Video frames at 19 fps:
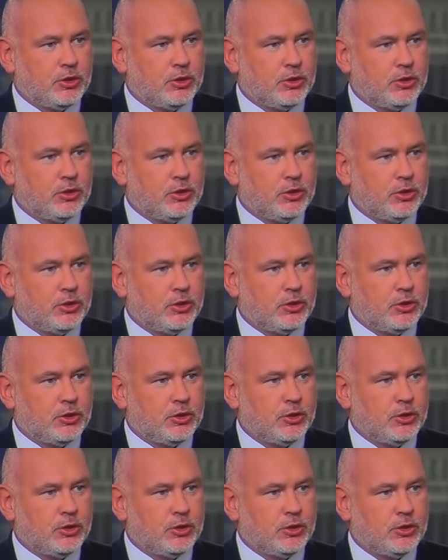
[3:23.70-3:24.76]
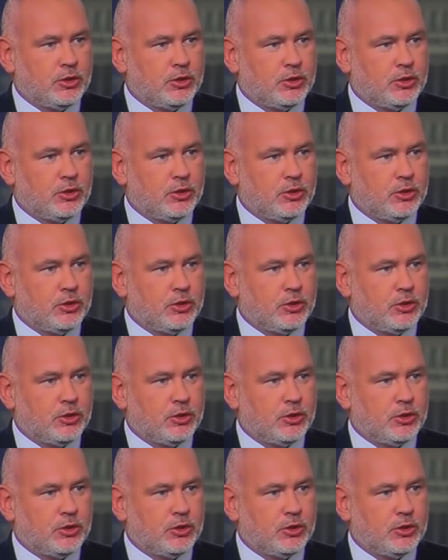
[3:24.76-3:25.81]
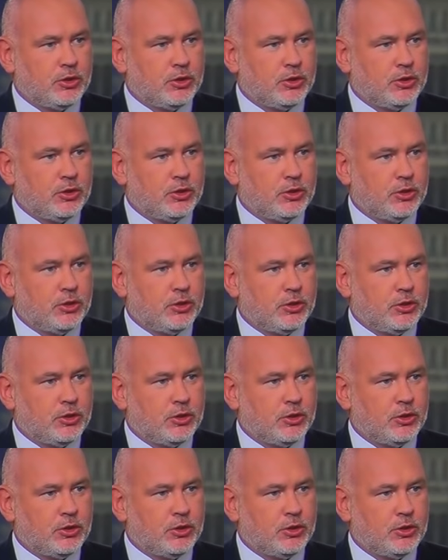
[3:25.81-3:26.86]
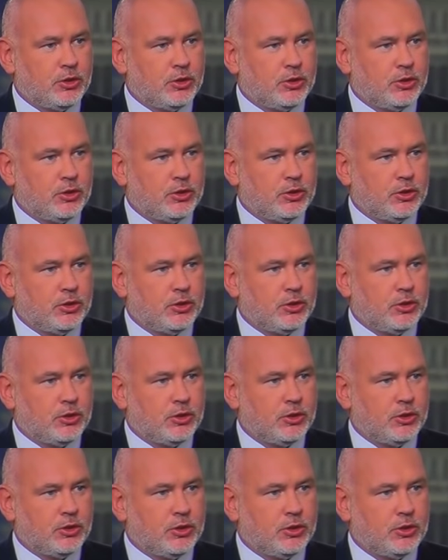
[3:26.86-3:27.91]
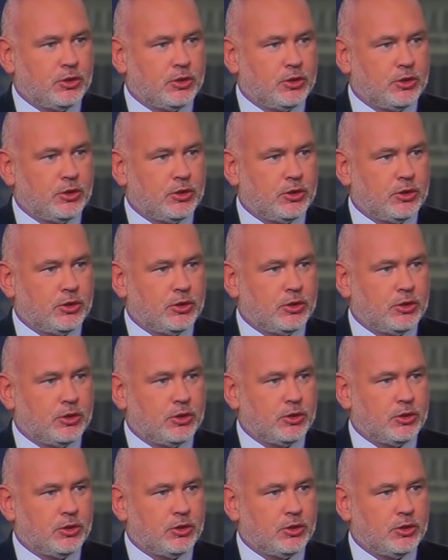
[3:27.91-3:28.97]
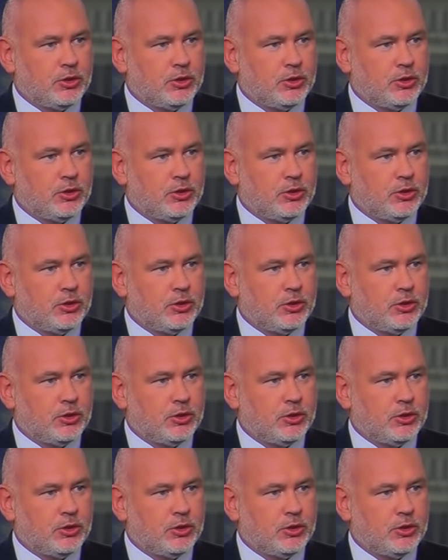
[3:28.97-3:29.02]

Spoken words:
(not speaking)